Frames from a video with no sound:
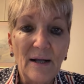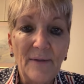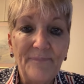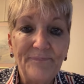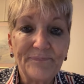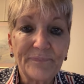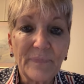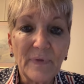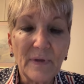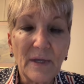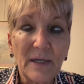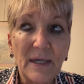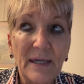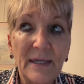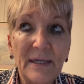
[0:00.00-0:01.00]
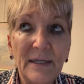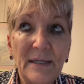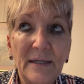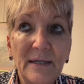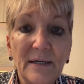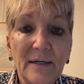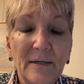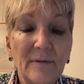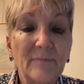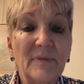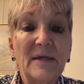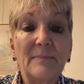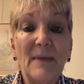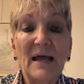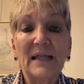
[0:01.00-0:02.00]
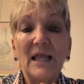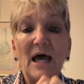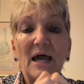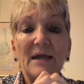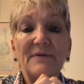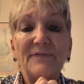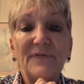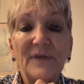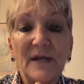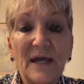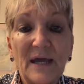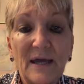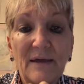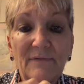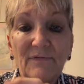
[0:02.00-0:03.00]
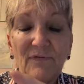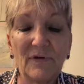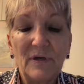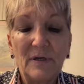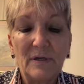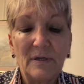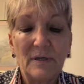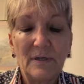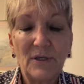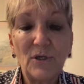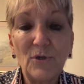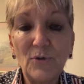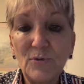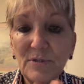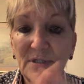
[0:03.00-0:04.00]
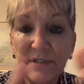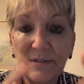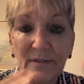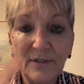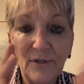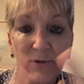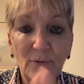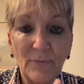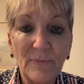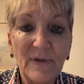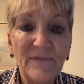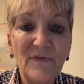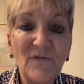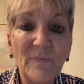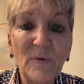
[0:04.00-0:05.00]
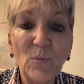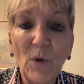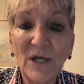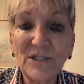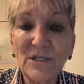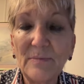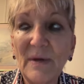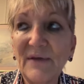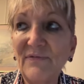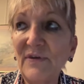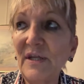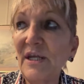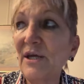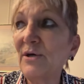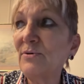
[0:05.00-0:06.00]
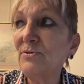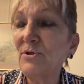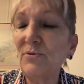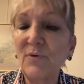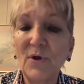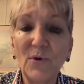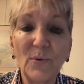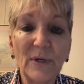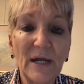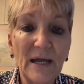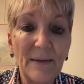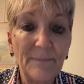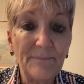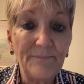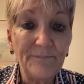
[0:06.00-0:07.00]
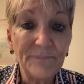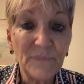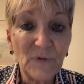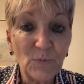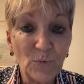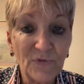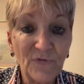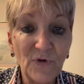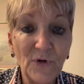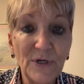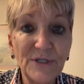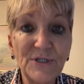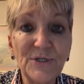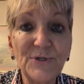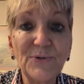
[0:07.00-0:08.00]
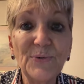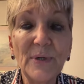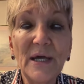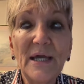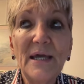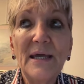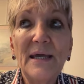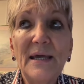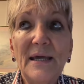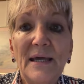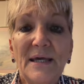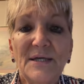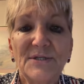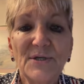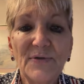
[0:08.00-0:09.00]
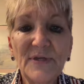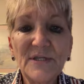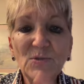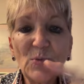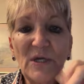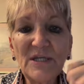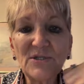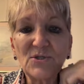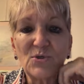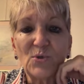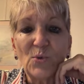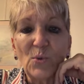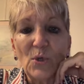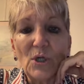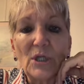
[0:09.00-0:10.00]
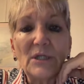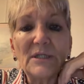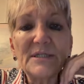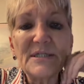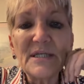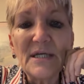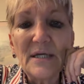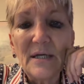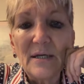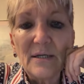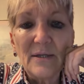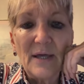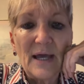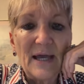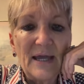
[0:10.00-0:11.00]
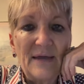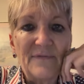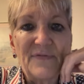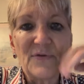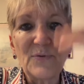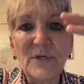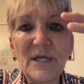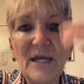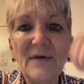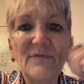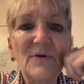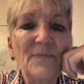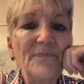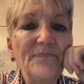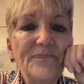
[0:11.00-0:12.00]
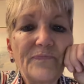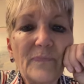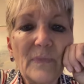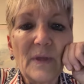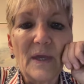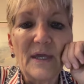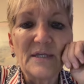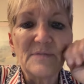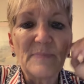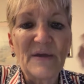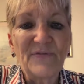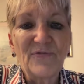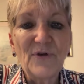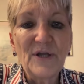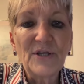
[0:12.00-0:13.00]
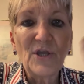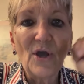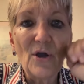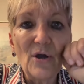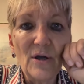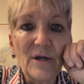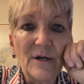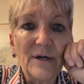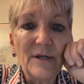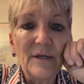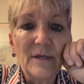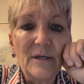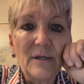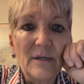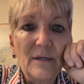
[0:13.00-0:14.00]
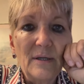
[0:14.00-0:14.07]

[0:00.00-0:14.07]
in my life that I've used. And if you've been watching my videos, you know what I'm referring to. So this week's tools, I have 3 of them. It's my front yard,